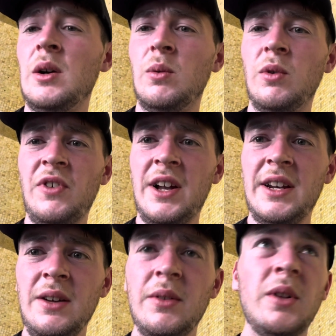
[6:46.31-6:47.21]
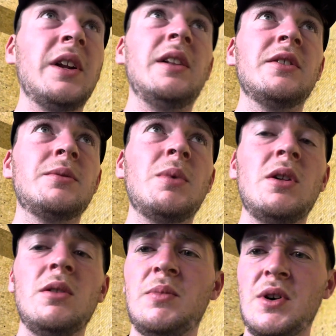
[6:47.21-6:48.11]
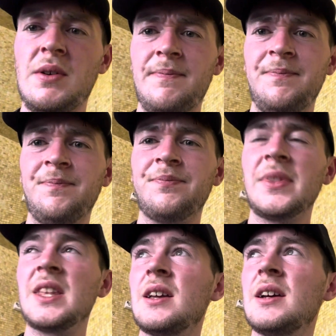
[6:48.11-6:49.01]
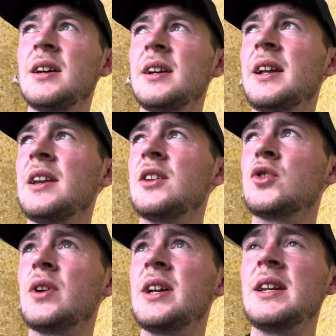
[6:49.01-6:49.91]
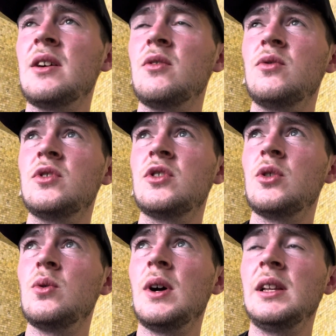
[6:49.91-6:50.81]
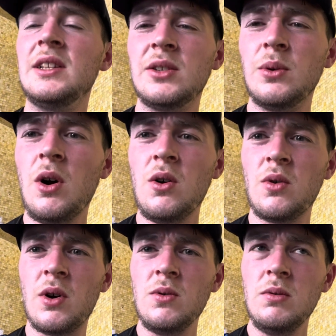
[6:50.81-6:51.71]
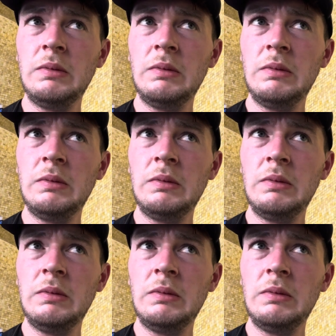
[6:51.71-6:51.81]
We'll find out, look all small, but getting the train now to Little Choro.